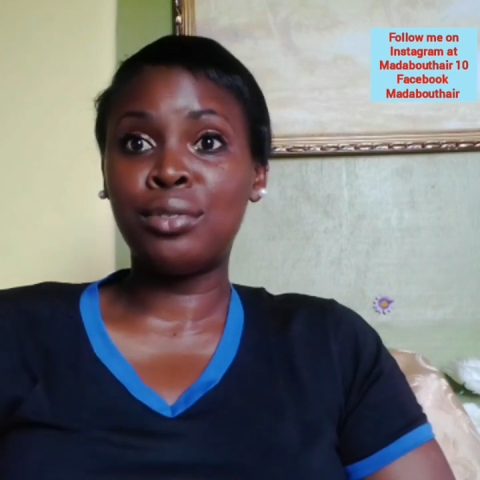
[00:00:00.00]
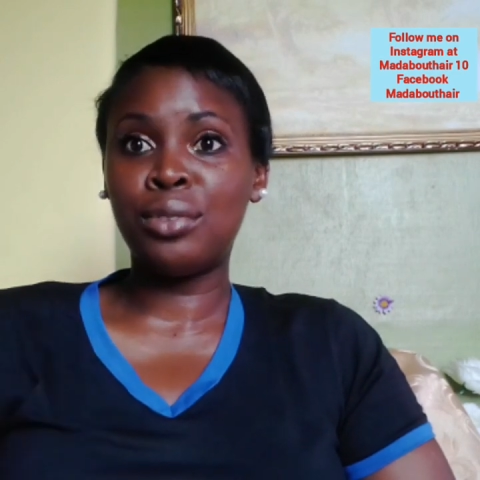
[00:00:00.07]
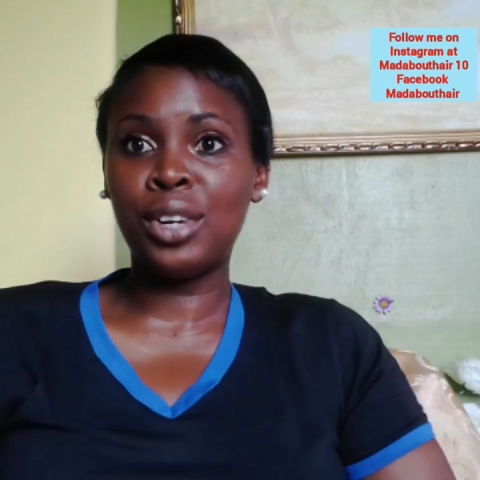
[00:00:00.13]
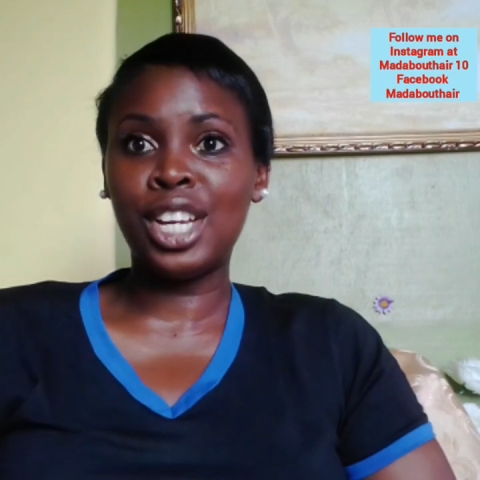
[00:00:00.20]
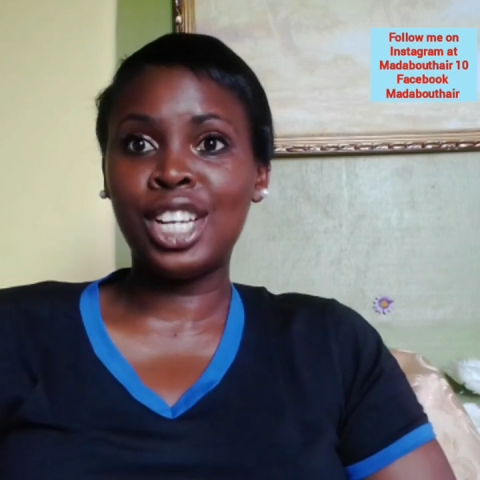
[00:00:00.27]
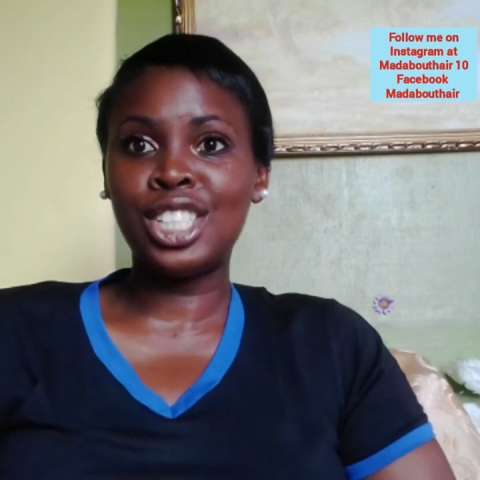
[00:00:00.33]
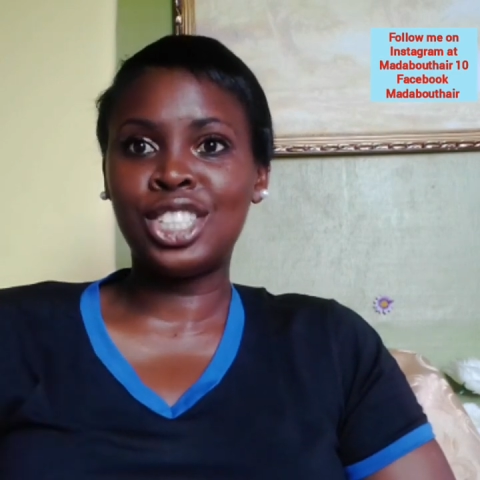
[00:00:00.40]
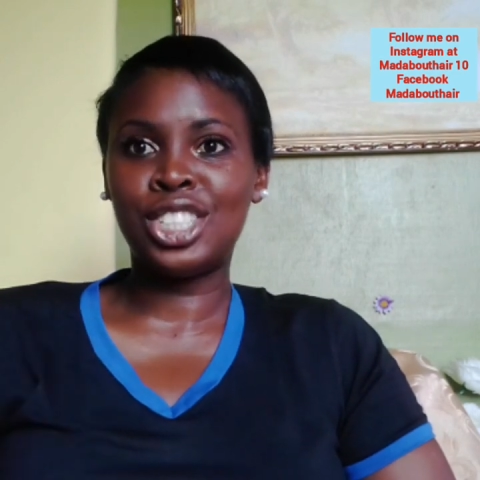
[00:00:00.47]

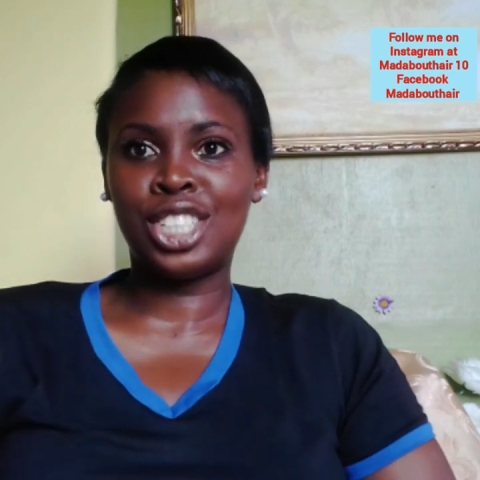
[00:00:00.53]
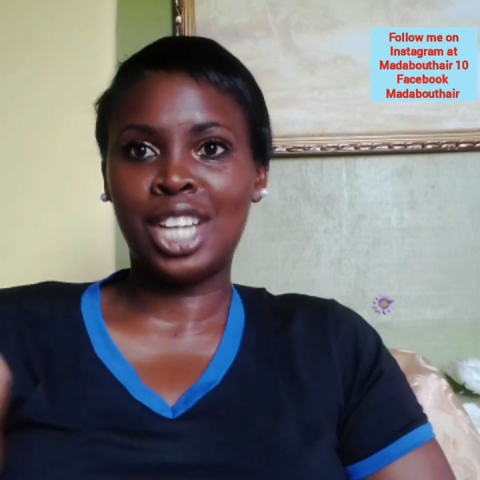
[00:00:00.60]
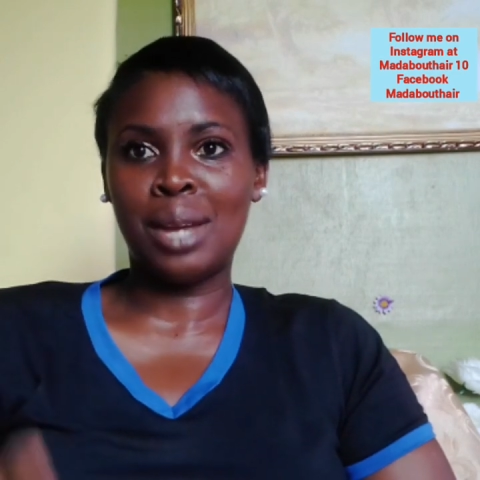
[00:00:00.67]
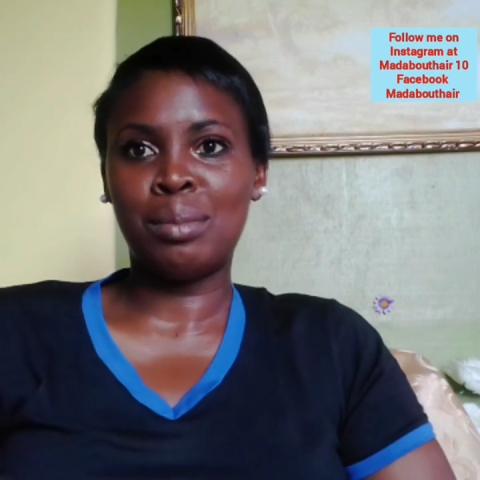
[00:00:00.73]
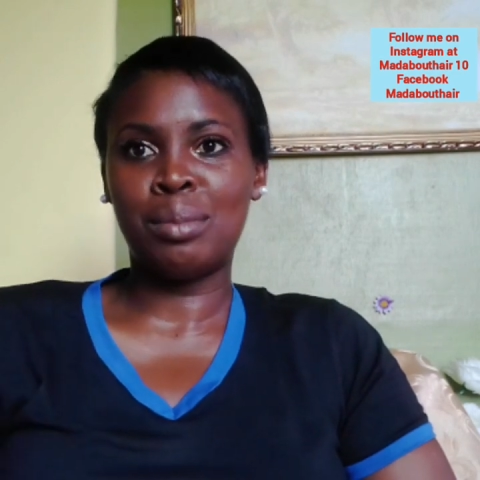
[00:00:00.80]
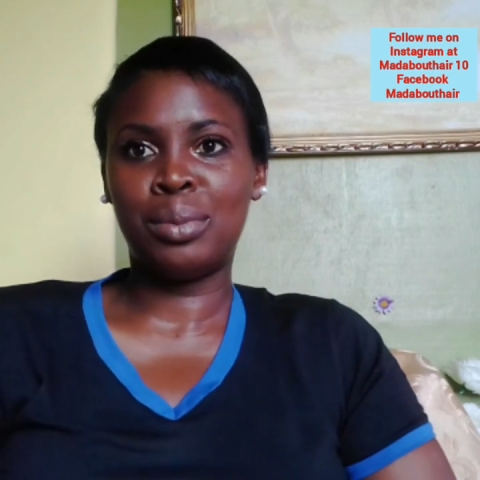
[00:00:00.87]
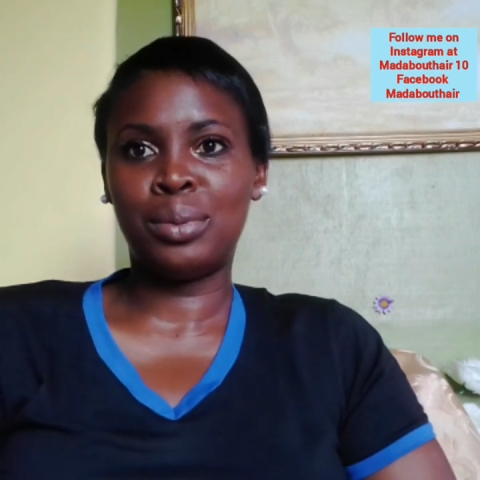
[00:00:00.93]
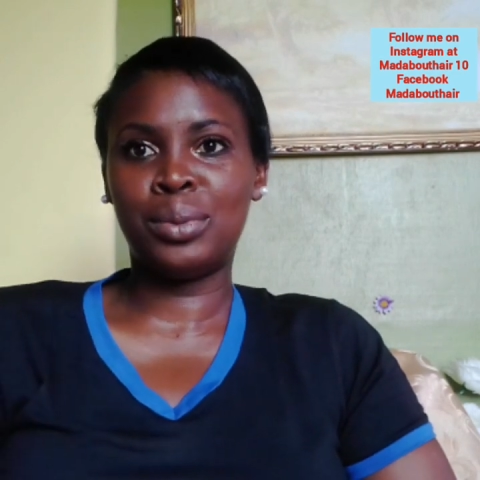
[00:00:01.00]
free
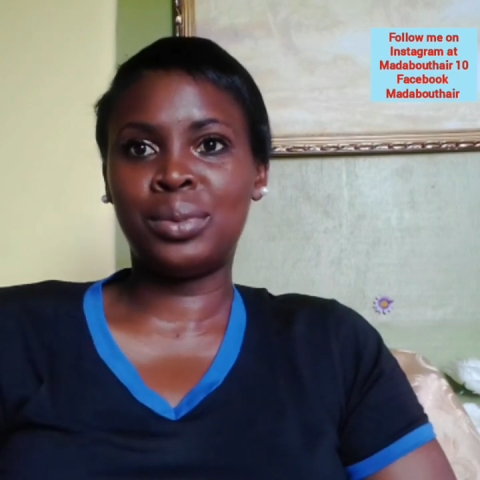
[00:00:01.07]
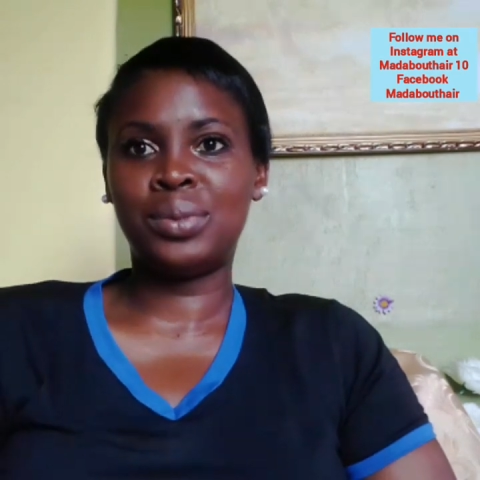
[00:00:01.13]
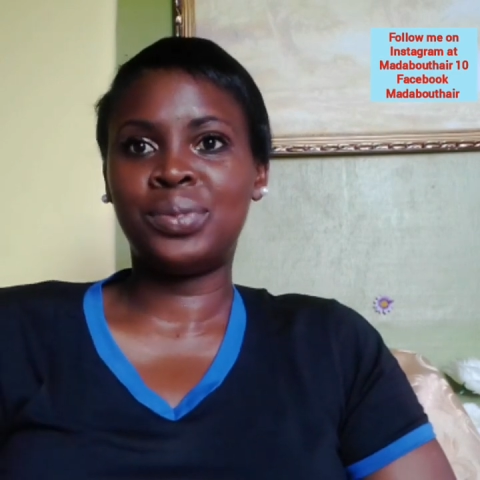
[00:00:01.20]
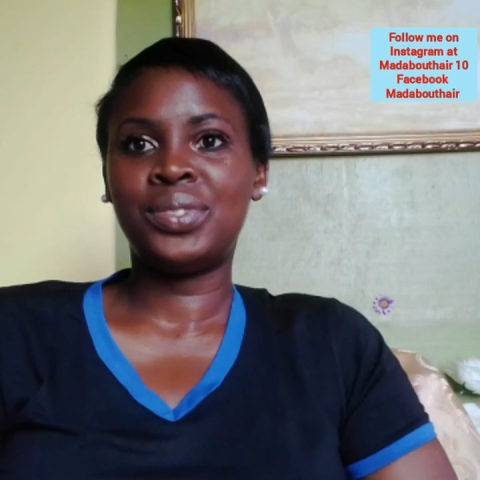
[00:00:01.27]
shampoo.